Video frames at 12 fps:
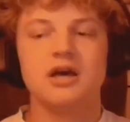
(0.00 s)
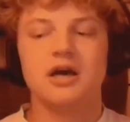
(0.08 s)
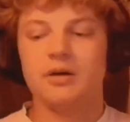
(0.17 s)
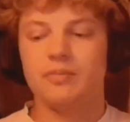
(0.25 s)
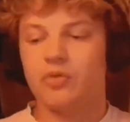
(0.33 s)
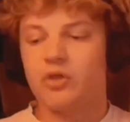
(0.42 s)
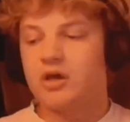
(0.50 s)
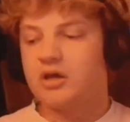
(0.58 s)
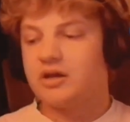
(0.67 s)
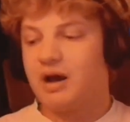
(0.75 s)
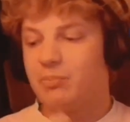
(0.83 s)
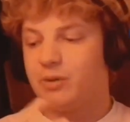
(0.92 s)
Um,
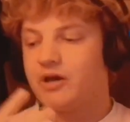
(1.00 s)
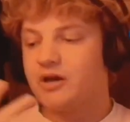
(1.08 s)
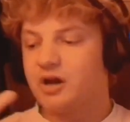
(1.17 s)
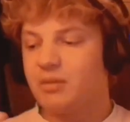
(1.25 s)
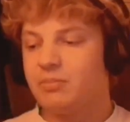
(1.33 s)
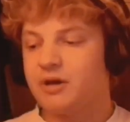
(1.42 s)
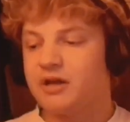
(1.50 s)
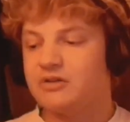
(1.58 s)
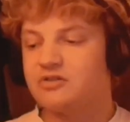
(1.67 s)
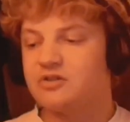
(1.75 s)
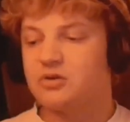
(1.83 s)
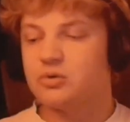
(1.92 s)
now, bigger
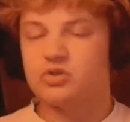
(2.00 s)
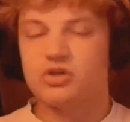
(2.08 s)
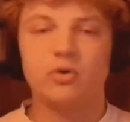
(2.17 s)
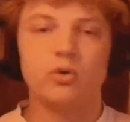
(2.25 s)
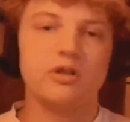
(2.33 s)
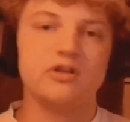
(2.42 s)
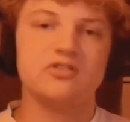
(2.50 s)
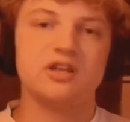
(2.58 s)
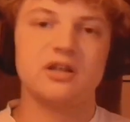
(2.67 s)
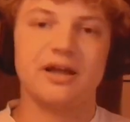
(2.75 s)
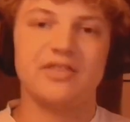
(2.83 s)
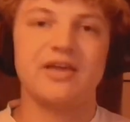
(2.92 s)
companies, you'll generally see
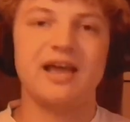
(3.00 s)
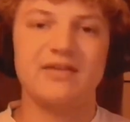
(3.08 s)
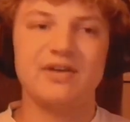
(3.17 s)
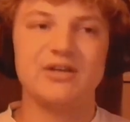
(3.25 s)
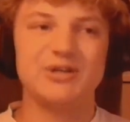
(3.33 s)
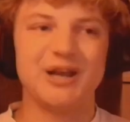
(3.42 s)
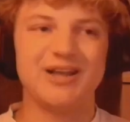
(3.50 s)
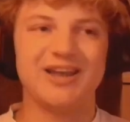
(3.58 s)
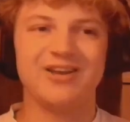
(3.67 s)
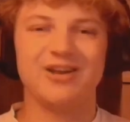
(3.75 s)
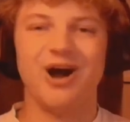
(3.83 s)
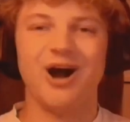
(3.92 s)
like they have a
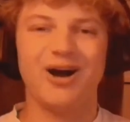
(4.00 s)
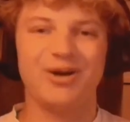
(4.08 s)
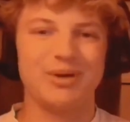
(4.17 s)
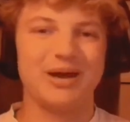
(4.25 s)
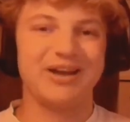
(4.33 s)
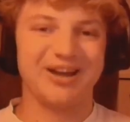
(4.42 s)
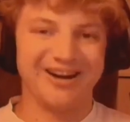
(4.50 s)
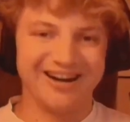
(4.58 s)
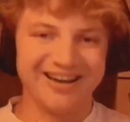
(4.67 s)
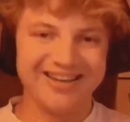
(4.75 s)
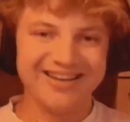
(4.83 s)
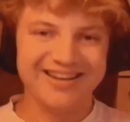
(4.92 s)
dedicated hardware
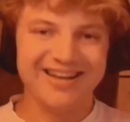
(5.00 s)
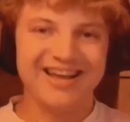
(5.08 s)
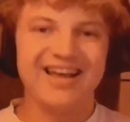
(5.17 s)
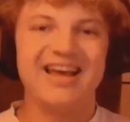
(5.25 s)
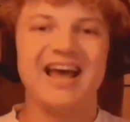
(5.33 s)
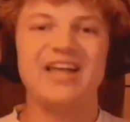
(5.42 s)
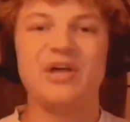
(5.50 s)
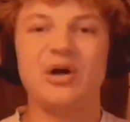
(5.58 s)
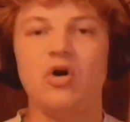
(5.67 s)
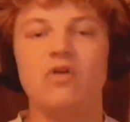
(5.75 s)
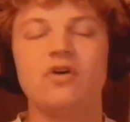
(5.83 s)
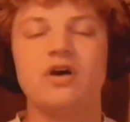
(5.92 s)
guy and they'll
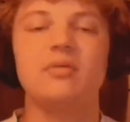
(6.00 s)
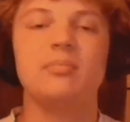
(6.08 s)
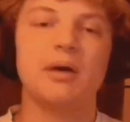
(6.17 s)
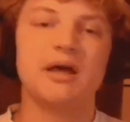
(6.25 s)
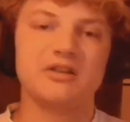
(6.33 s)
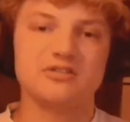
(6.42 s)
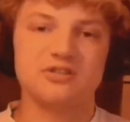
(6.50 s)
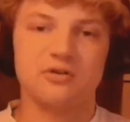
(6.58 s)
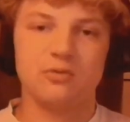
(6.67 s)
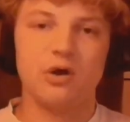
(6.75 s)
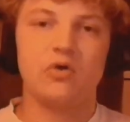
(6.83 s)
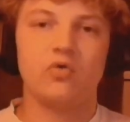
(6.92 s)
offer embedded
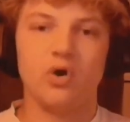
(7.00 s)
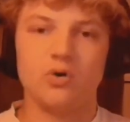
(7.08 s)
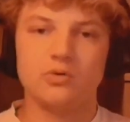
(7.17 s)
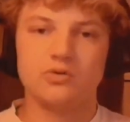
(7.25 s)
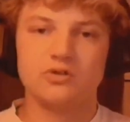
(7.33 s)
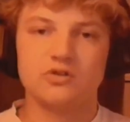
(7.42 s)
software roles.